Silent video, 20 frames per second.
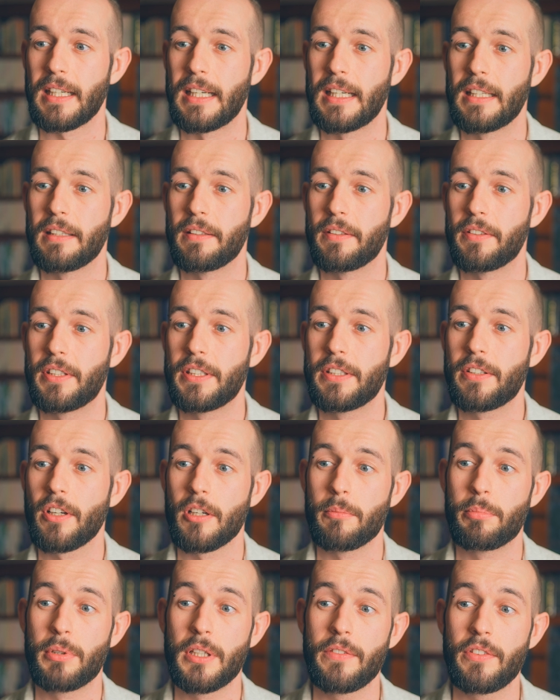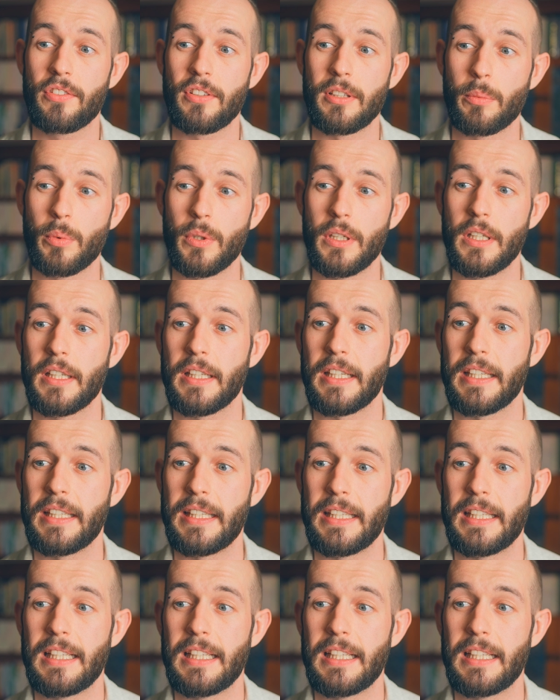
and did I previously work in a